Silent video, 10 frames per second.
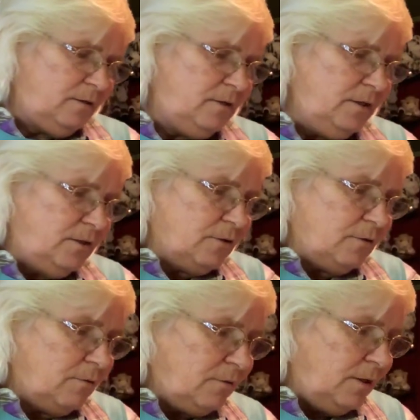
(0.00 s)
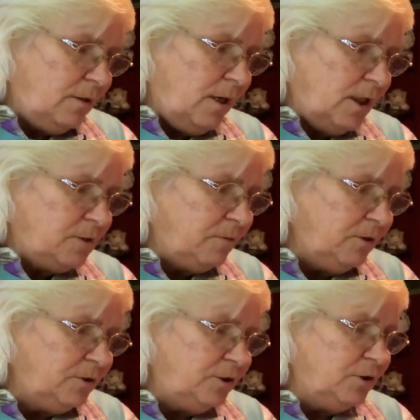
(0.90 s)
t-shirt that
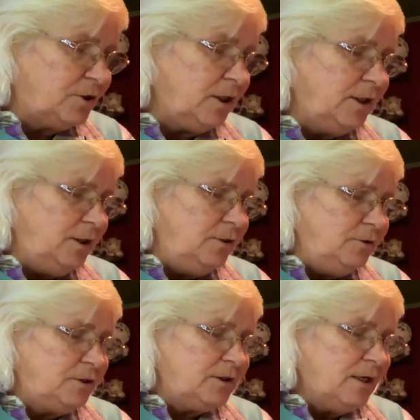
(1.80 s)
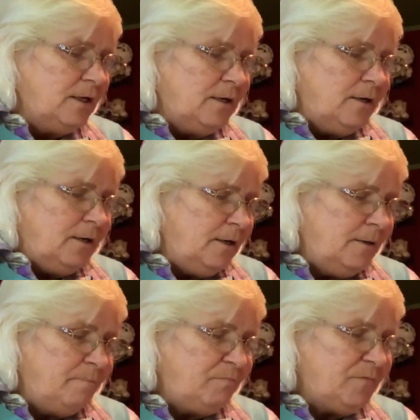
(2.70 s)
hospitals usually use.
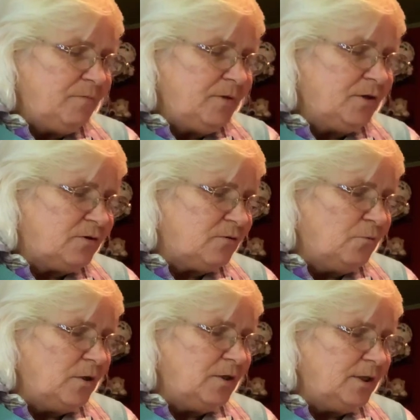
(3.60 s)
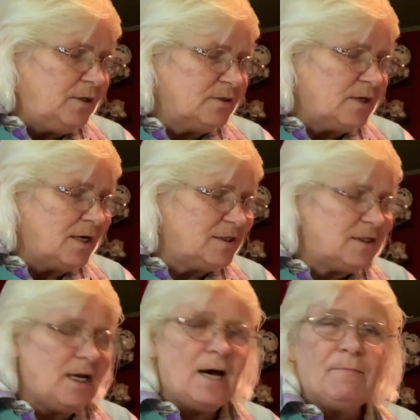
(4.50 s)
It's the one that does not
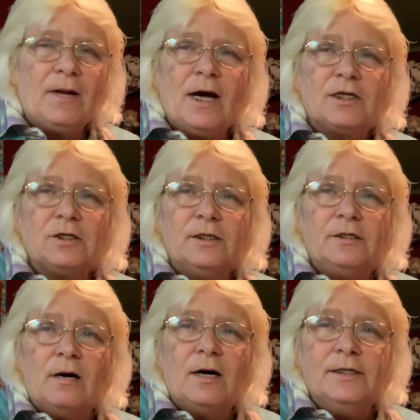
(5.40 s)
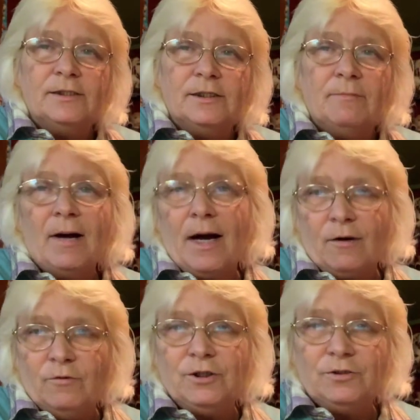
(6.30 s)
snap. It actually ties in the
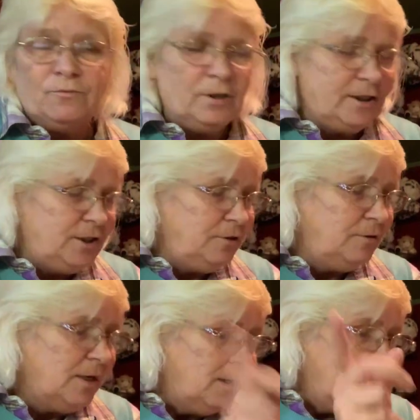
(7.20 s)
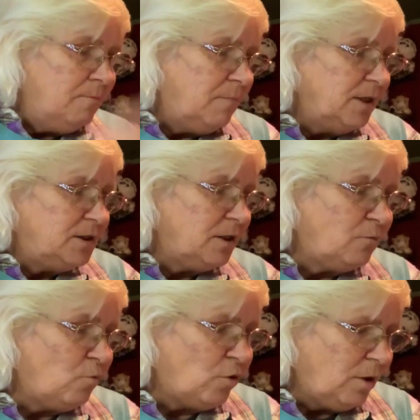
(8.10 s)
back, which is really cute. My
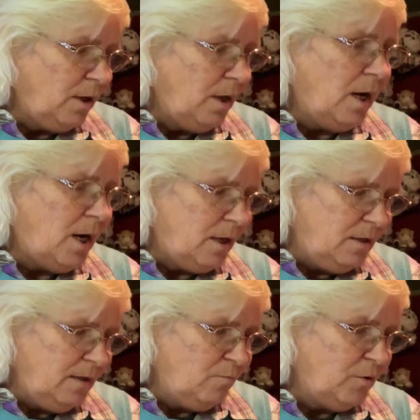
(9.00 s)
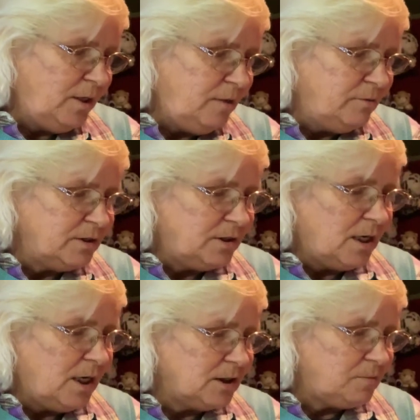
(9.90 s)
son wore a lot of them when he was in the
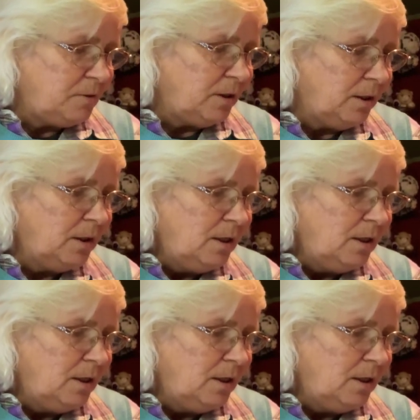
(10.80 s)
hospital.